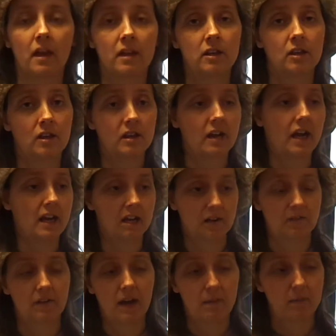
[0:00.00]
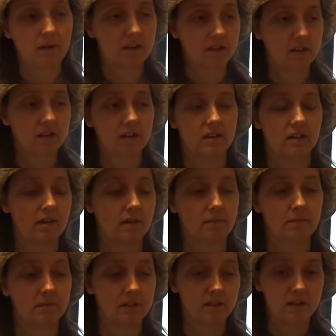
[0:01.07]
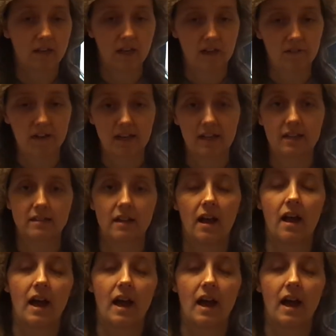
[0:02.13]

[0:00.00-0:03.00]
You can iron fabric, you can, there's a lot of ideas.